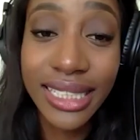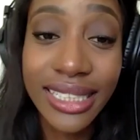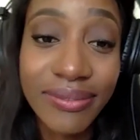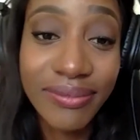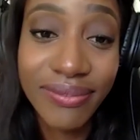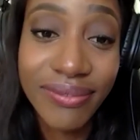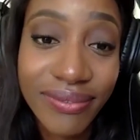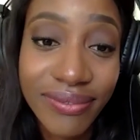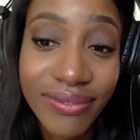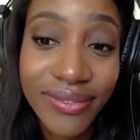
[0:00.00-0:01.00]
Yeah.
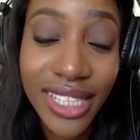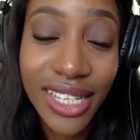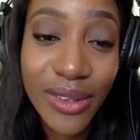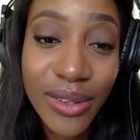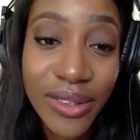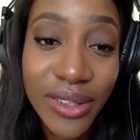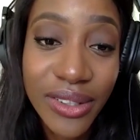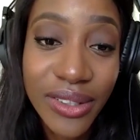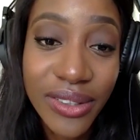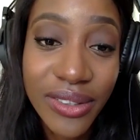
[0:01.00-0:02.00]
I know how yeah. it
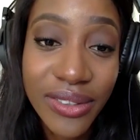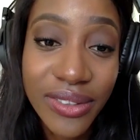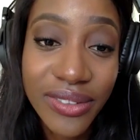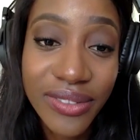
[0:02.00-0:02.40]
goes.